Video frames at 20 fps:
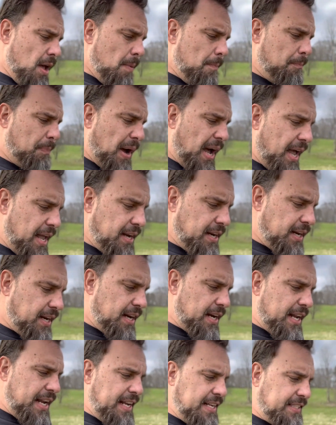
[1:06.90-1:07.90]
But
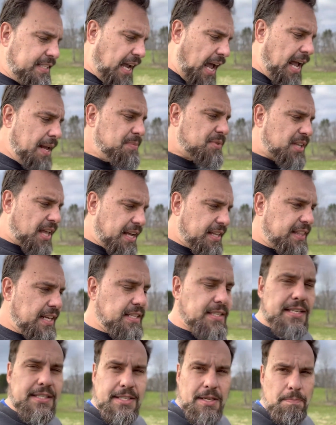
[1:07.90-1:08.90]
in times like
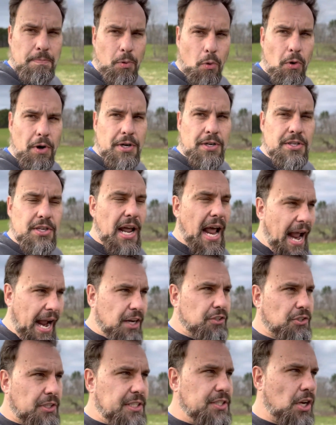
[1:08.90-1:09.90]
this, it's important to
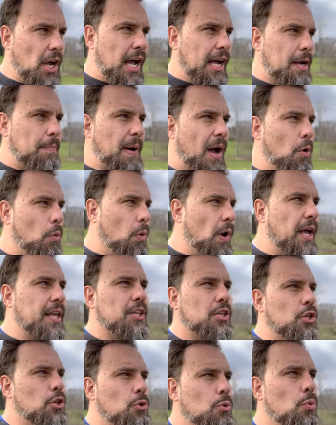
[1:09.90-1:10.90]
actually talk about what
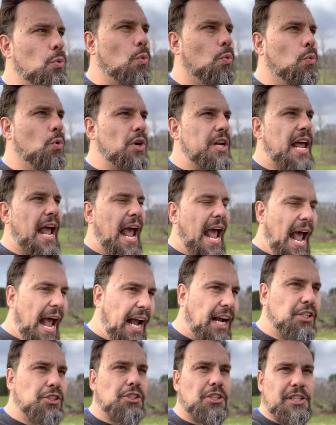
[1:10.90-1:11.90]
you would
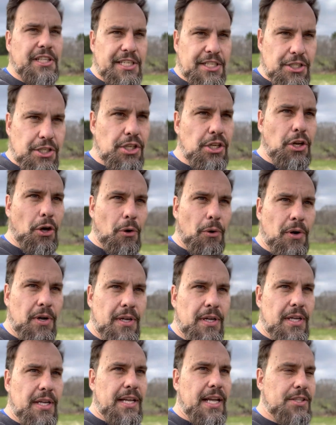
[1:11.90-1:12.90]
actually do.
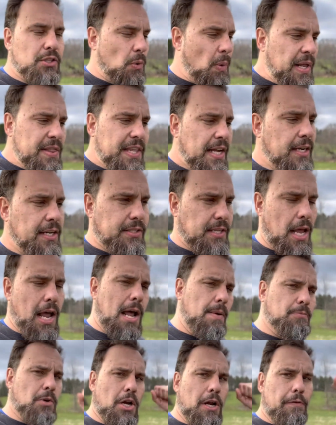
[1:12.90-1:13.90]
It's one thing to say,
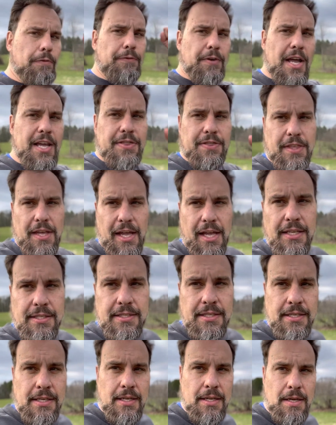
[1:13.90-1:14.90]
I'm going to fight
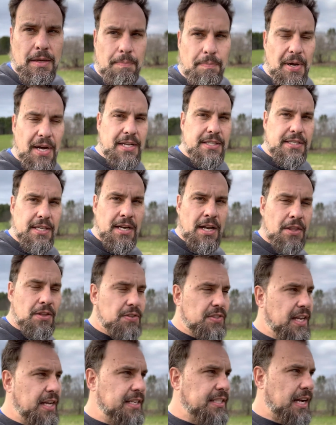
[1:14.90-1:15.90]
this, but it's another
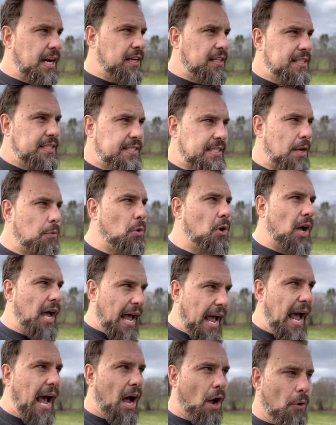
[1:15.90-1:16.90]
thing entirely to say, well,
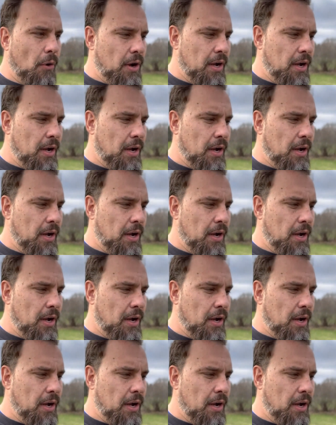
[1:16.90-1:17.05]
how?